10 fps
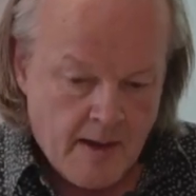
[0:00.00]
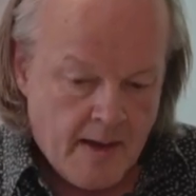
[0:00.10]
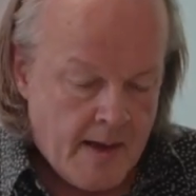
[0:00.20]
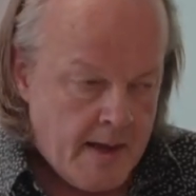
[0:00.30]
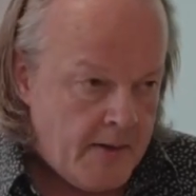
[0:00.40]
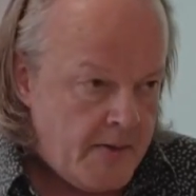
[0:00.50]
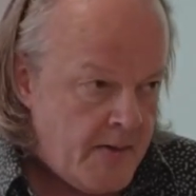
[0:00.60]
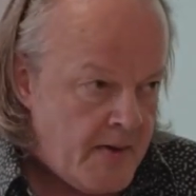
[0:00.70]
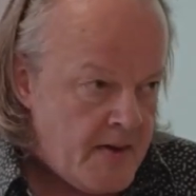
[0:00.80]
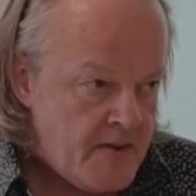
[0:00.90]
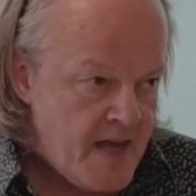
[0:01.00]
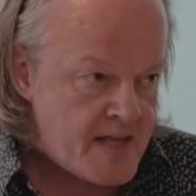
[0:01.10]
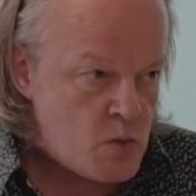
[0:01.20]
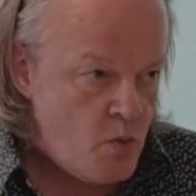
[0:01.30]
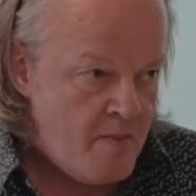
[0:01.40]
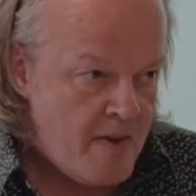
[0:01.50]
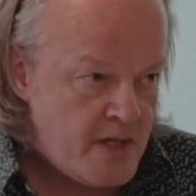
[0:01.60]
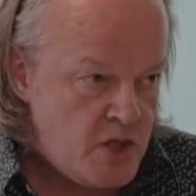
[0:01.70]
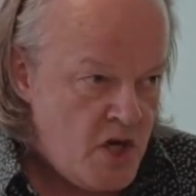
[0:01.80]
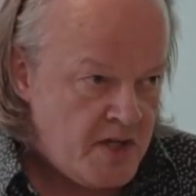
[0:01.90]
And uh, that's where my
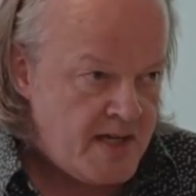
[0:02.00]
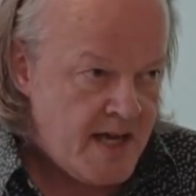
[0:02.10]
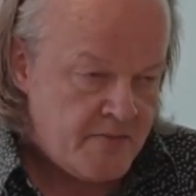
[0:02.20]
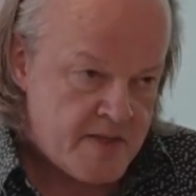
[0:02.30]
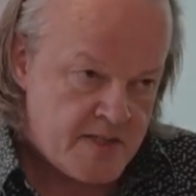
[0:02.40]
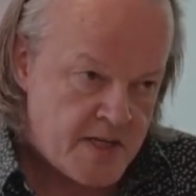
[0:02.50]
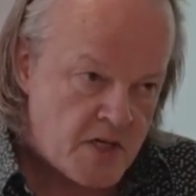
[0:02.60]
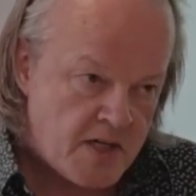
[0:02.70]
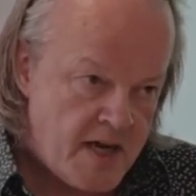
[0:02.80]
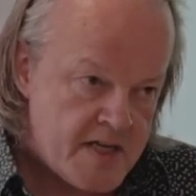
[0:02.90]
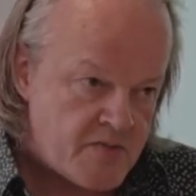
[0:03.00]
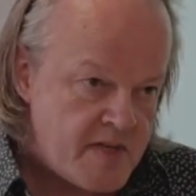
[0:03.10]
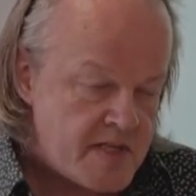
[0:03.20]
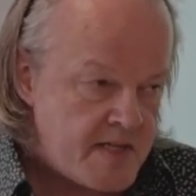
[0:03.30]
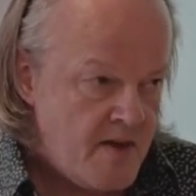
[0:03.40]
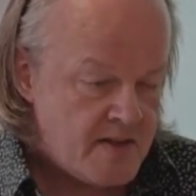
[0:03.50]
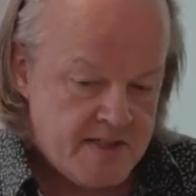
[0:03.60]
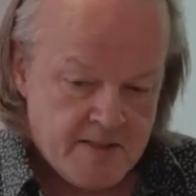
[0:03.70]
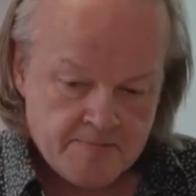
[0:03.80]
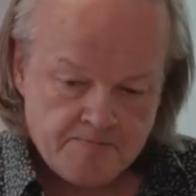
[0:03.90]
journey down this digital high street
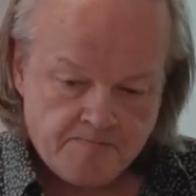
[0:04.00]
started.